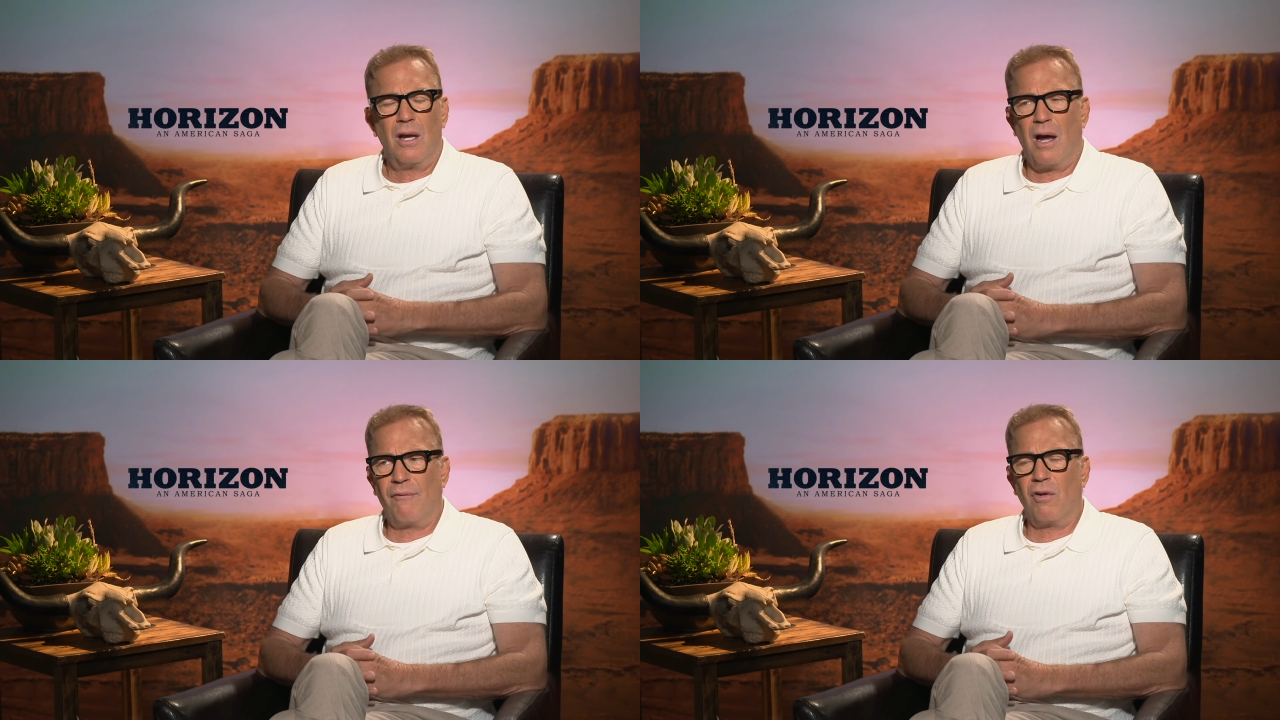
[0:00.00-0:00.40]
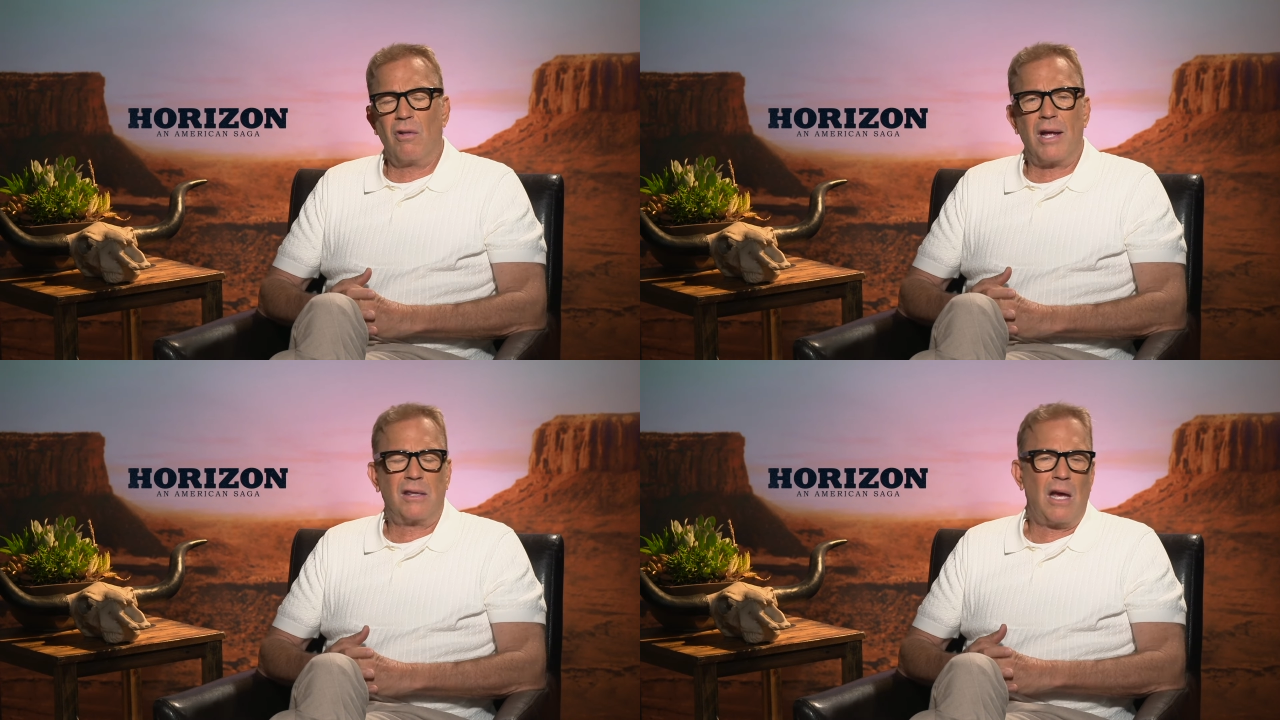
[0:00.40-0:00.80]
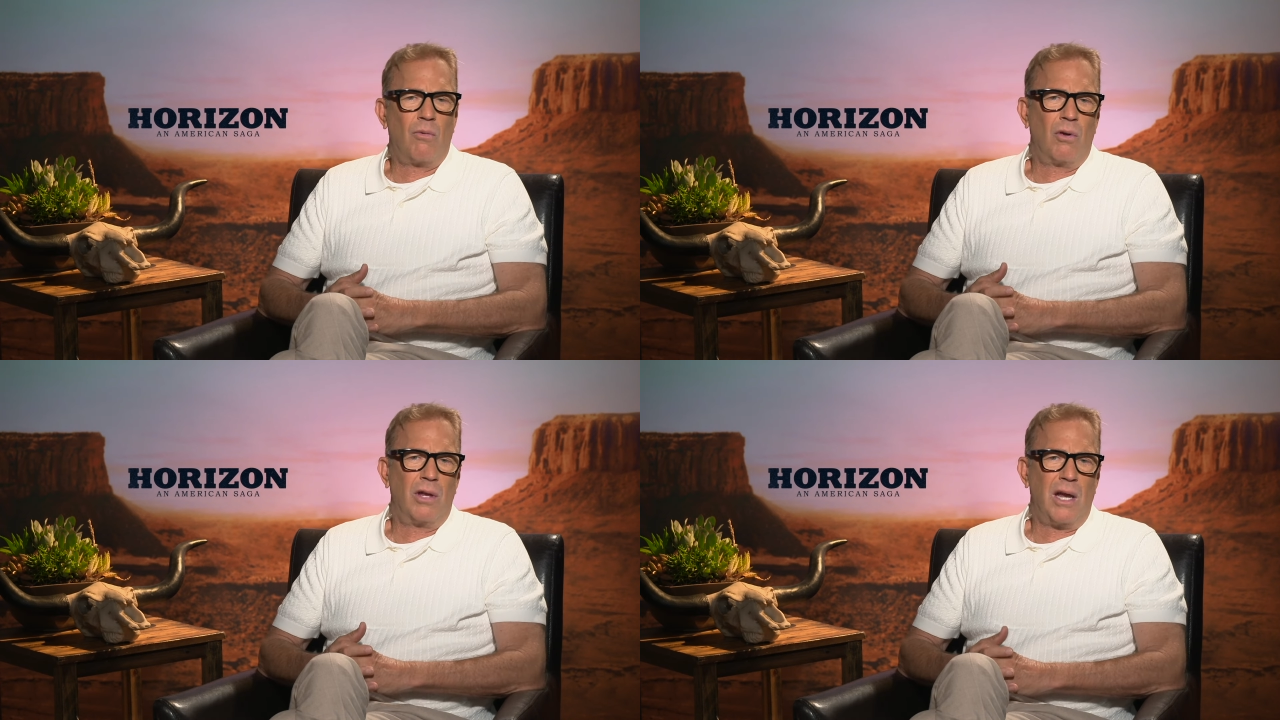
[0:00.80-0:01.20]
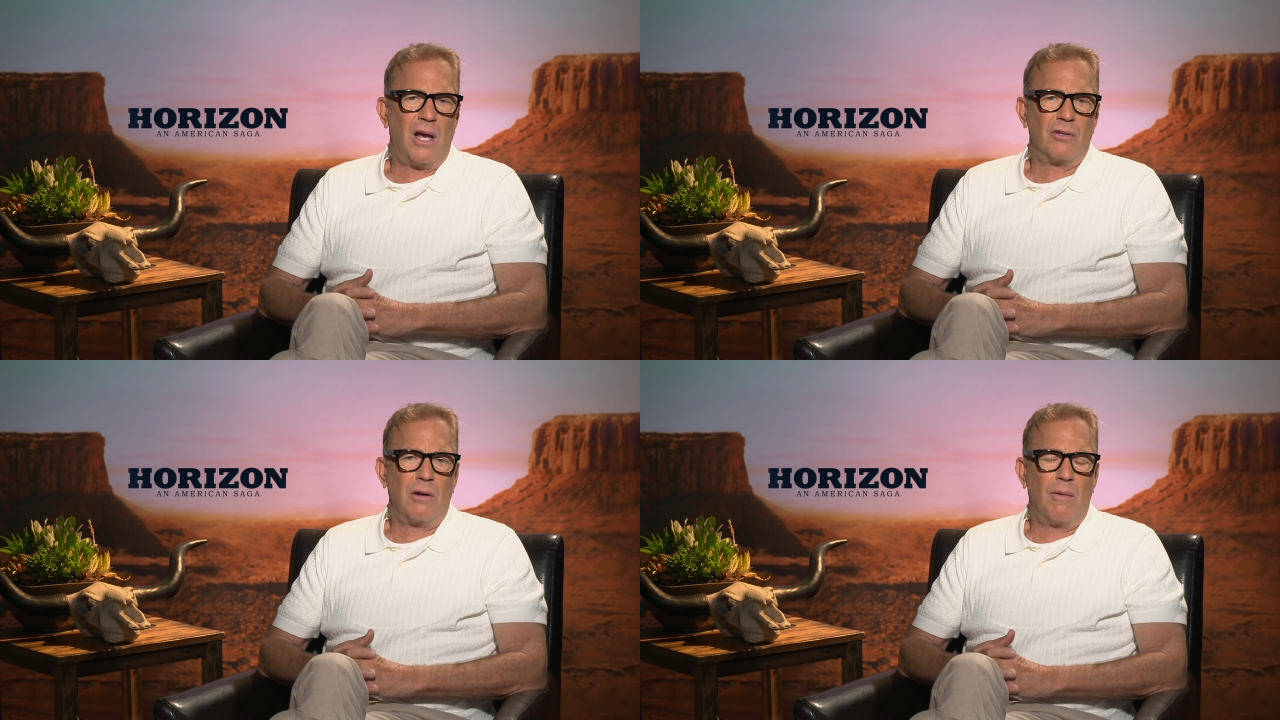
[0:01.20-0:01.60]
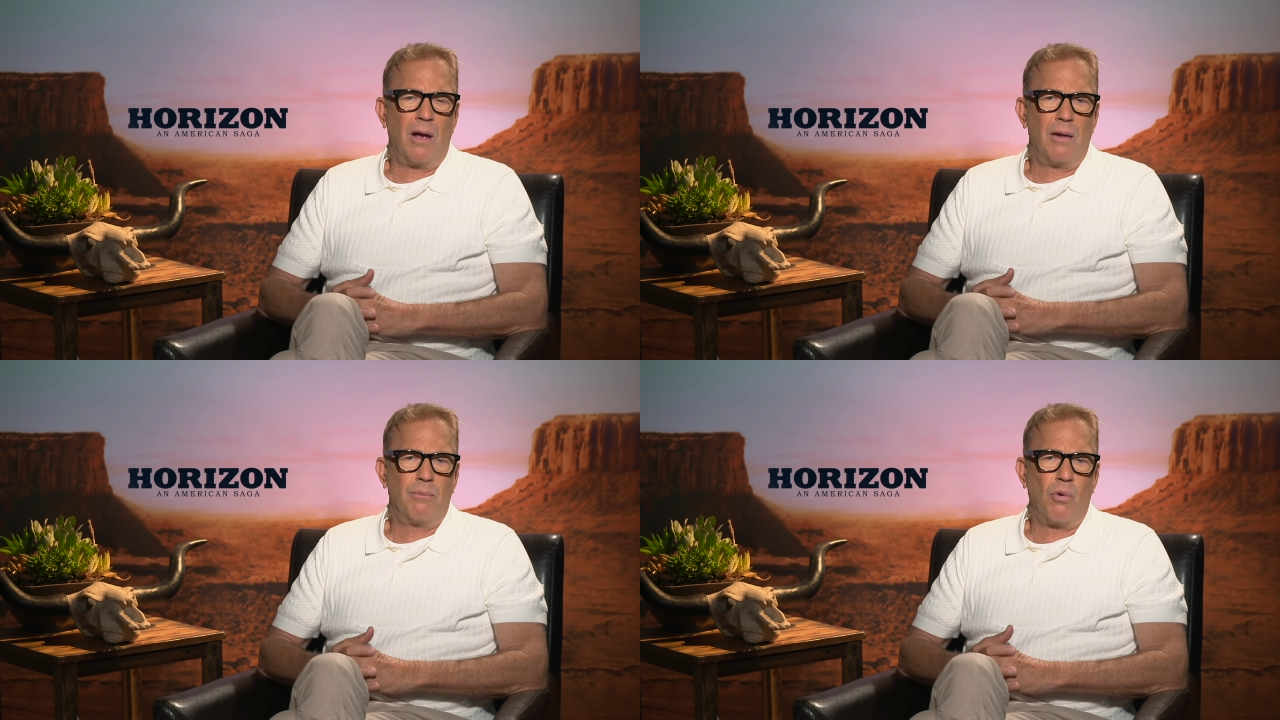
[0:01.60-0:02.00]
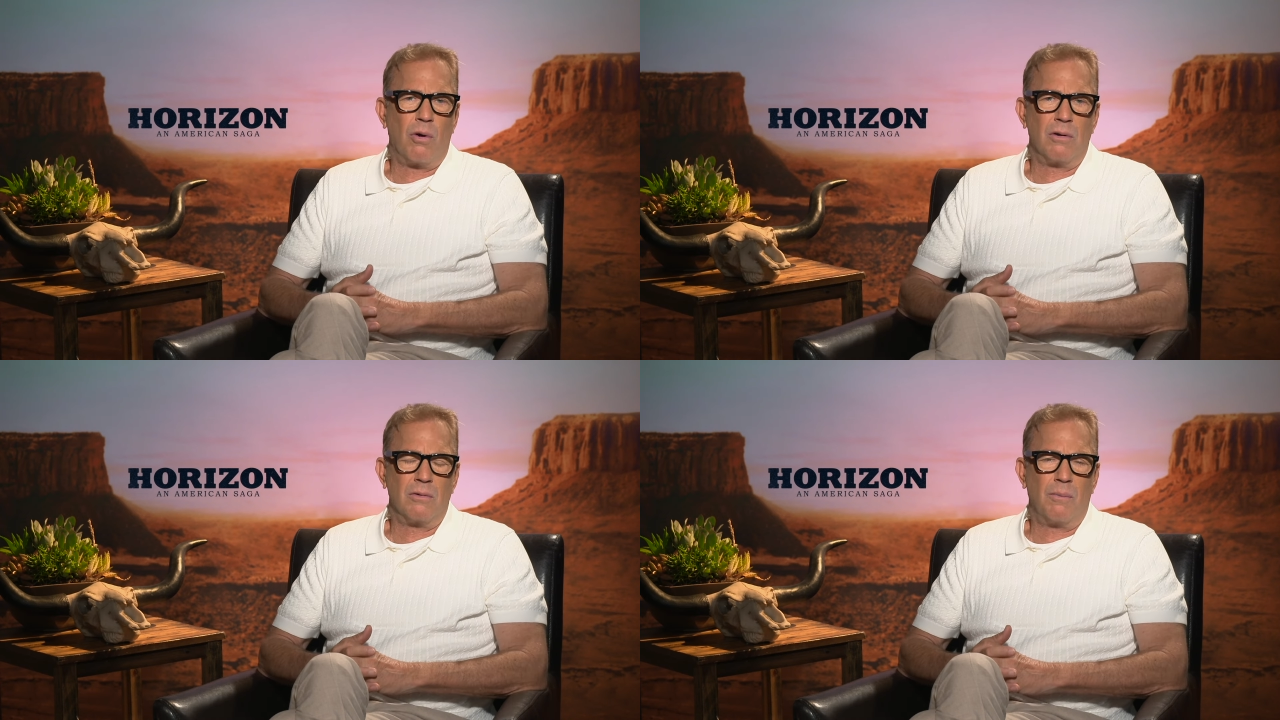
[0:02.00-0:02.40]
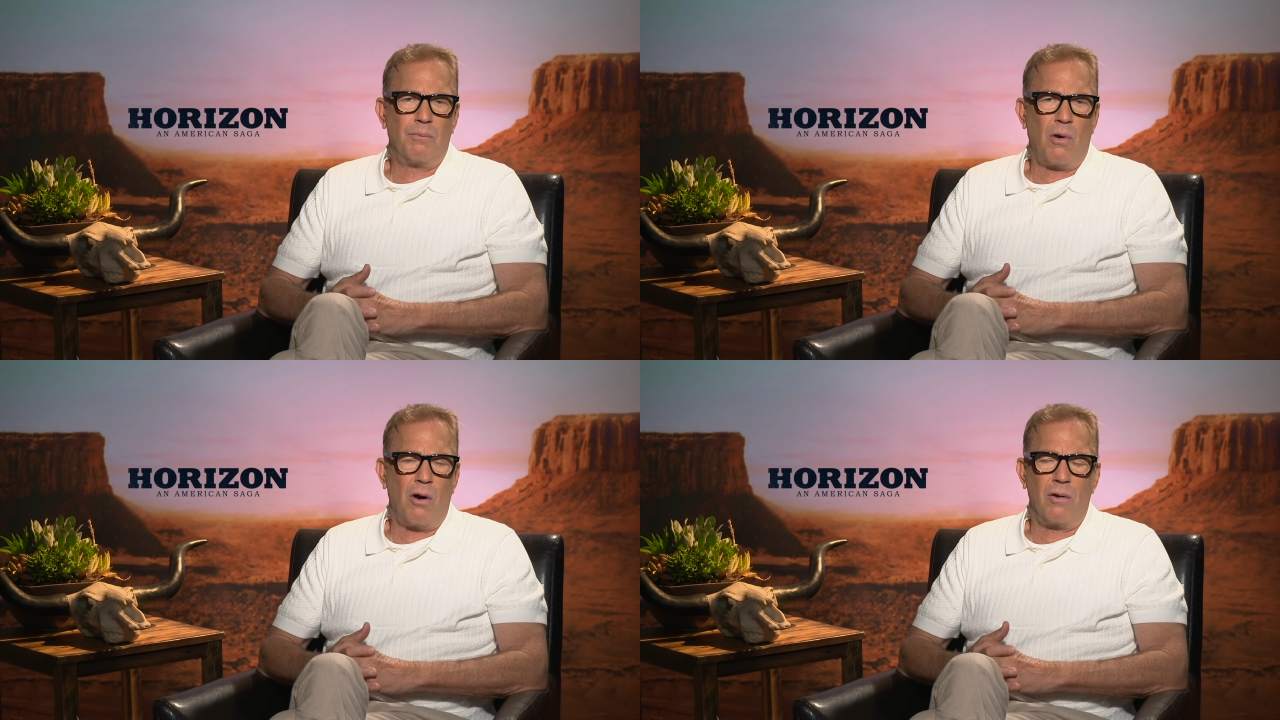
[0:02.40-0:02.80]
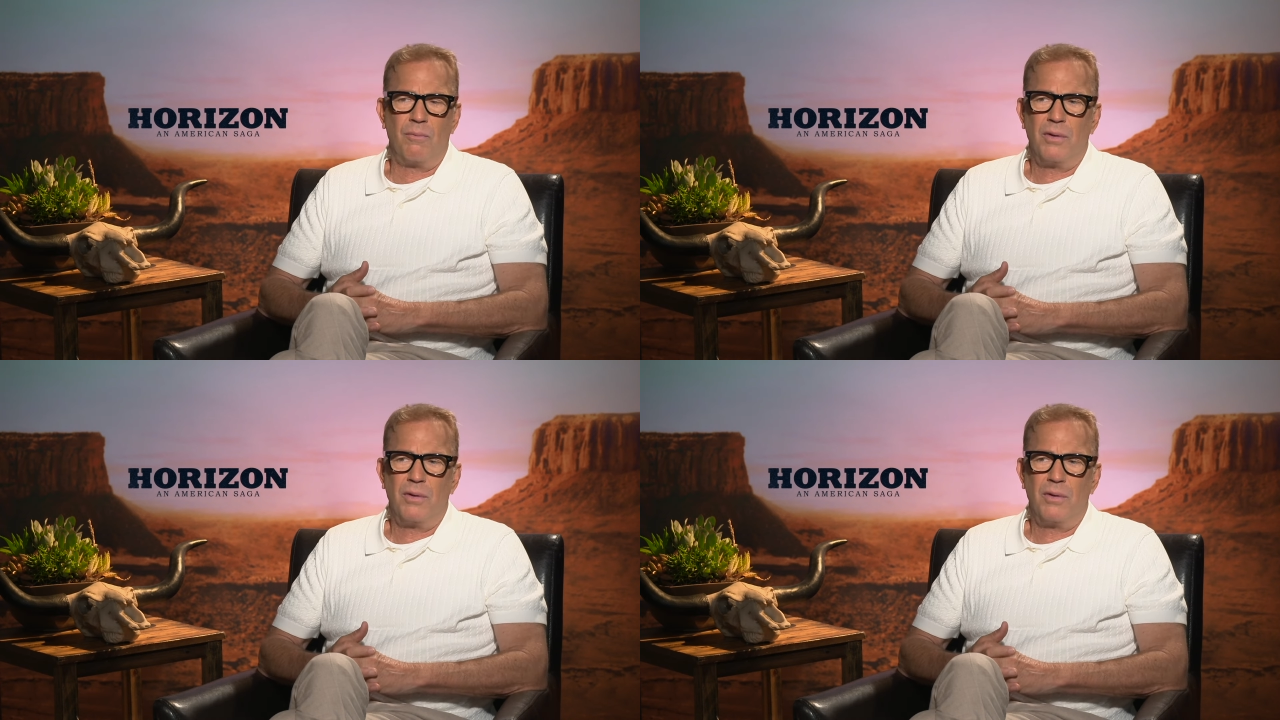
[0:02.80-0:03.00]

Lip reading: I feel like that really has a important part